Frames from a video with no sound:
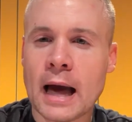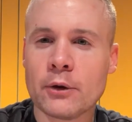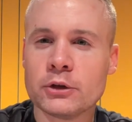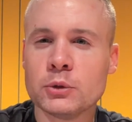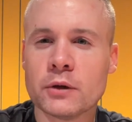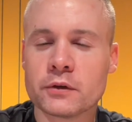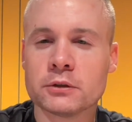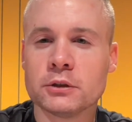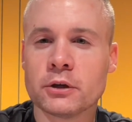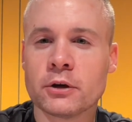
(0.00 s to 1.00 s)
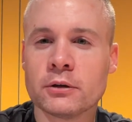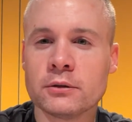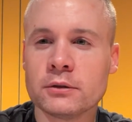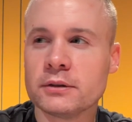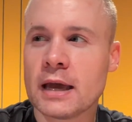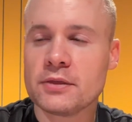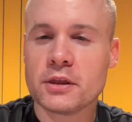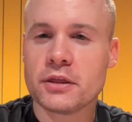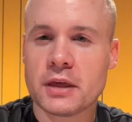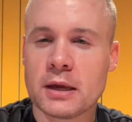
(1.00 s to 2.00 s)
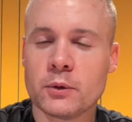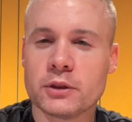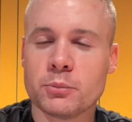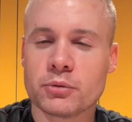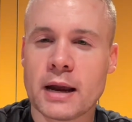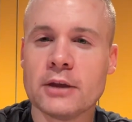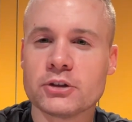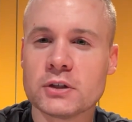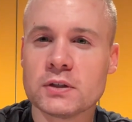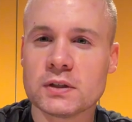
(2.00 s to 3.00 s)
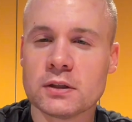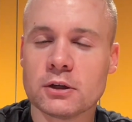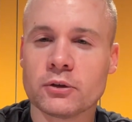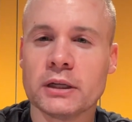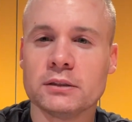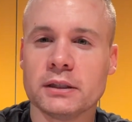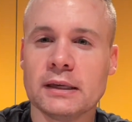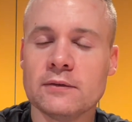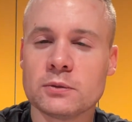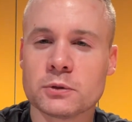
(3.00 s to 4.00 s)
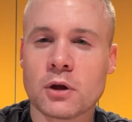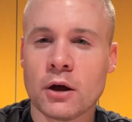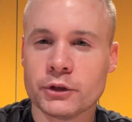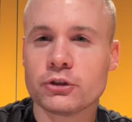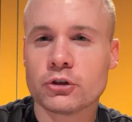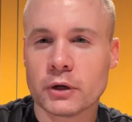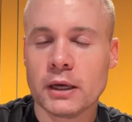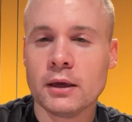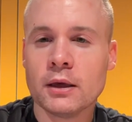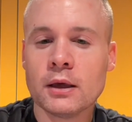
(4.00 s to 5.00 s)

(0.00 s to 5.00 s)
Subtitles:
How do you ever learn that the thing with the branches and the green leaves was called a tree?